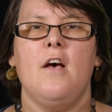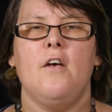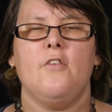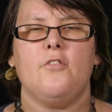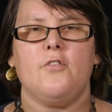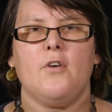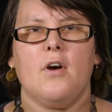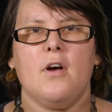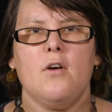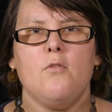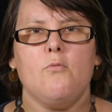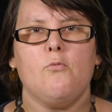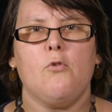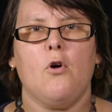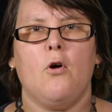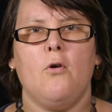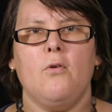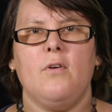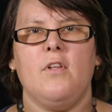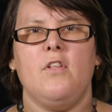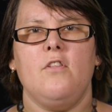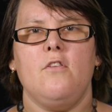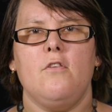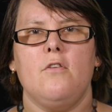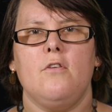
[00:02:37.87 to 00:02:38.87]
So I
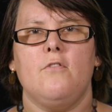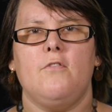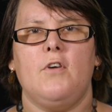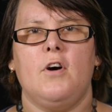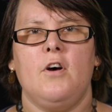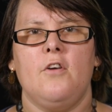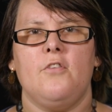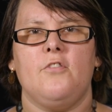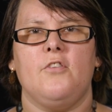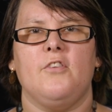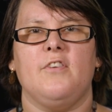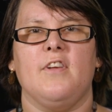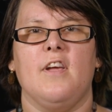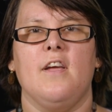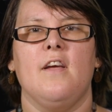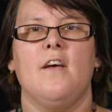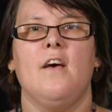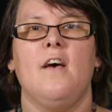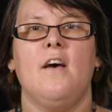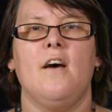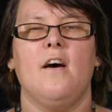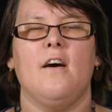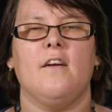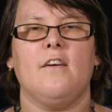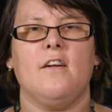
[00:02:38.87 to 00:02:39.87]
enrolled in university,
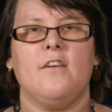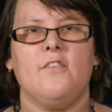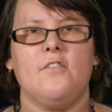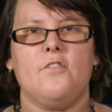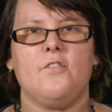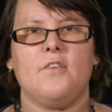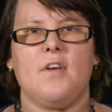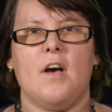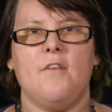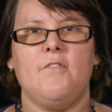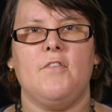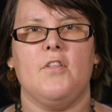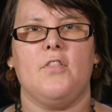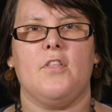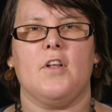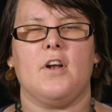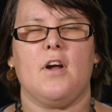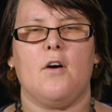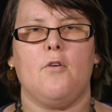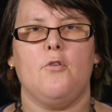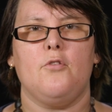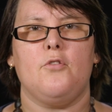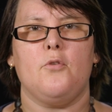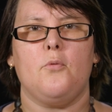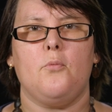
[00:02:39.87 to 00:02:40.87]
and I discovered that
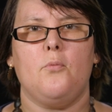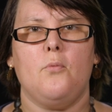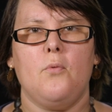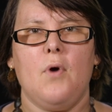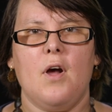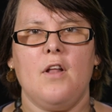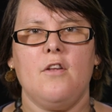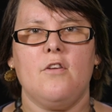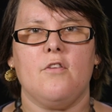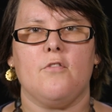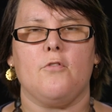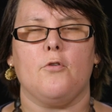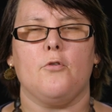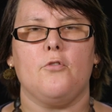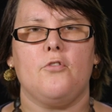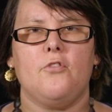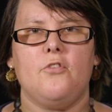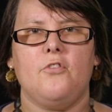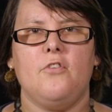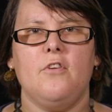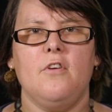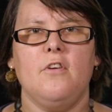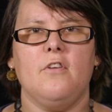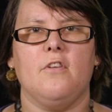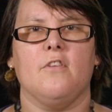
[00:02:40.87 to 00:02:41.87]
I was a wonderful
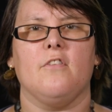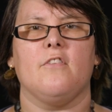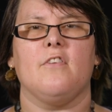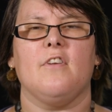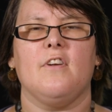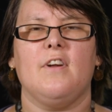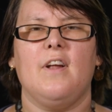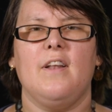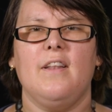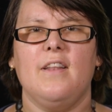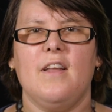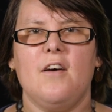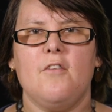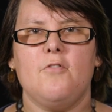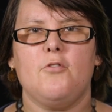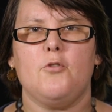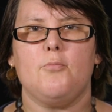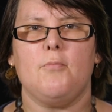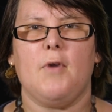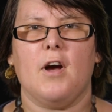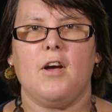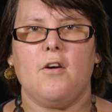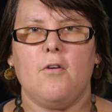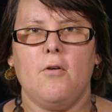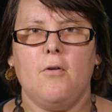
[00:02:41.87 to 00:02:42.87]
student and I
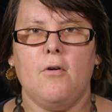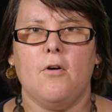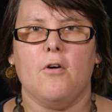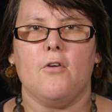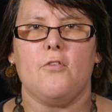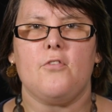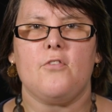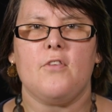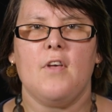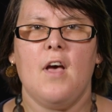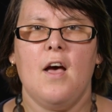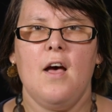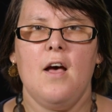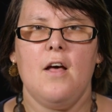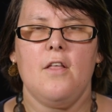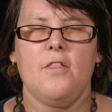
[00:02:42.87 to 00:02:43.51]
loved my course.